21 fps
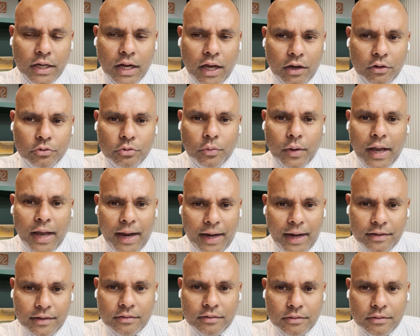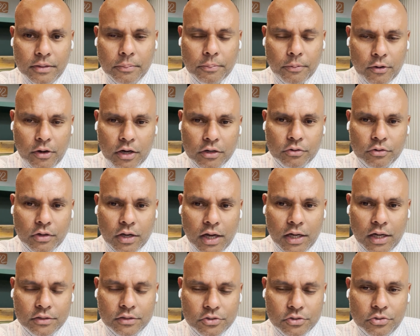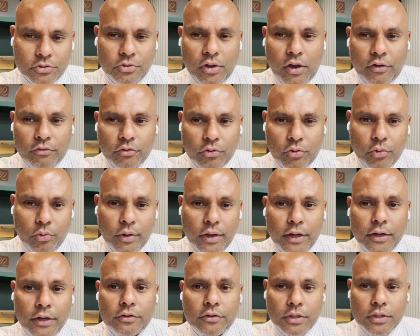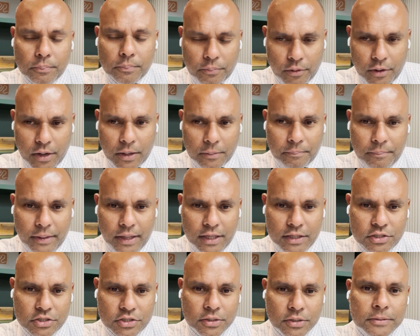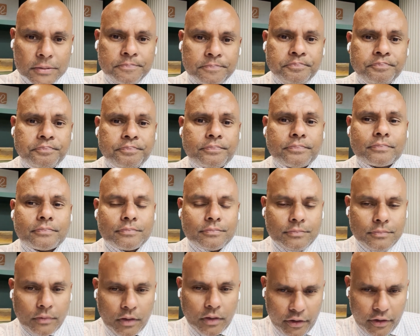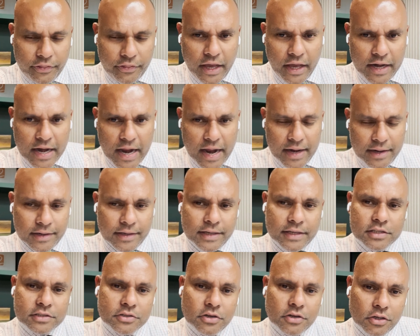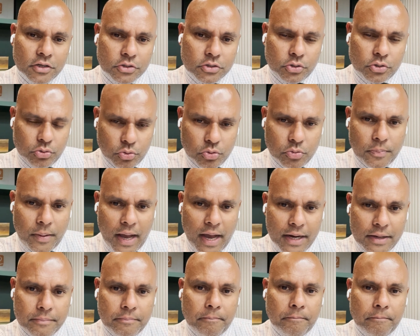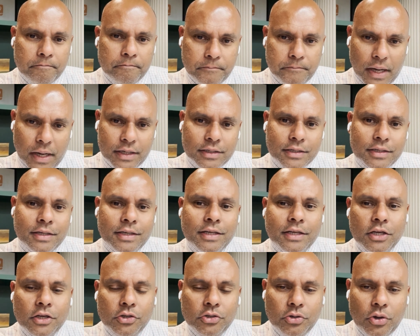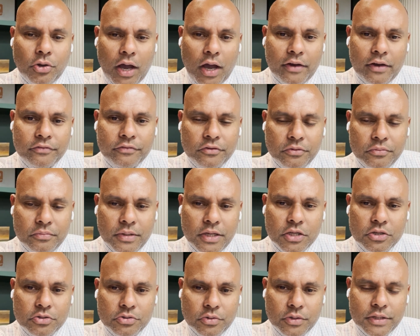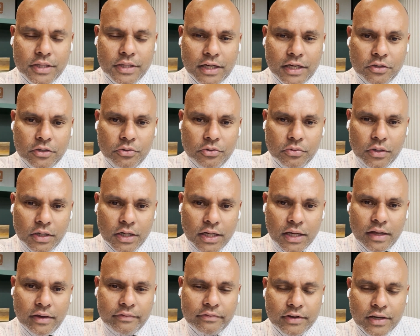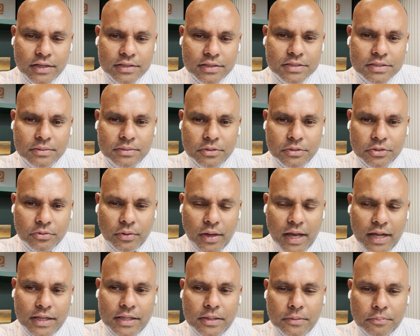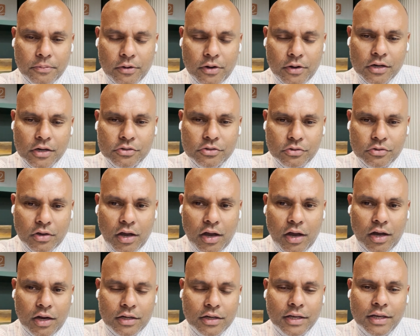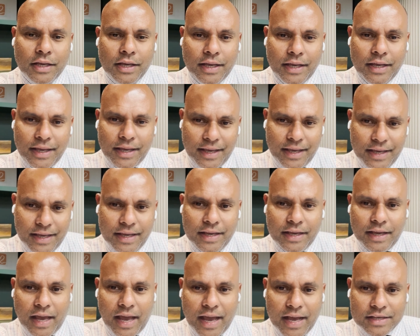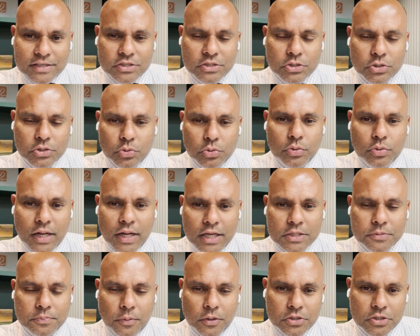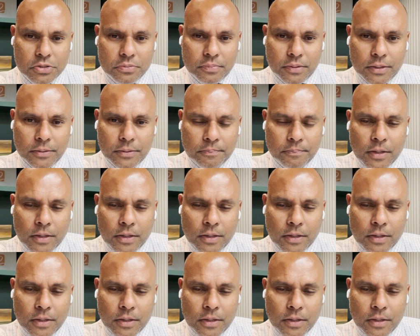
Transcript: How do I add the product to cart? So you have to go into the product page and then add. It's not too bad, but you have to make sure that you allow customer to add the product to cart as soon as possible.